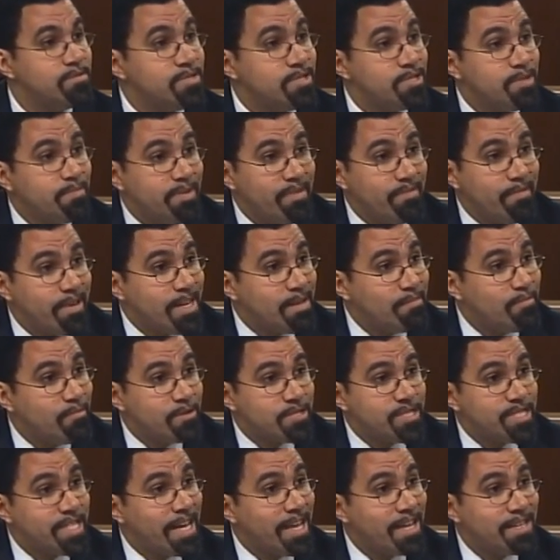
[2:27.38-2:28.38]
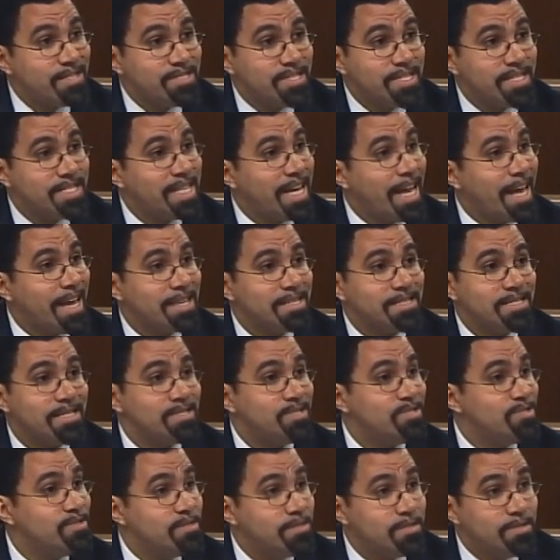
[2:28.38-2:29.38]
should be reading more challenging texts, that
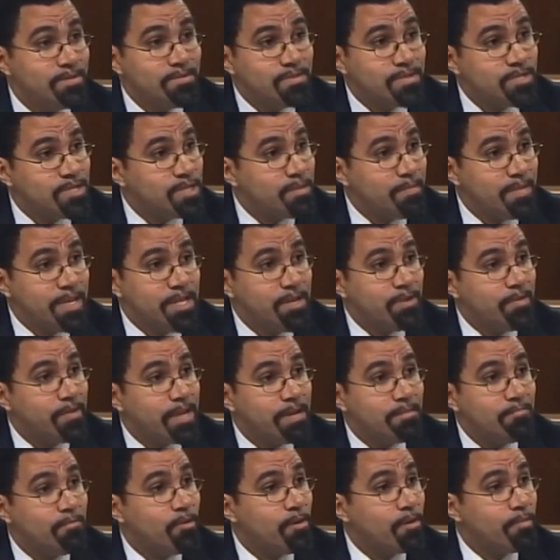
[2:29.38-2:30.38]
students should be doing more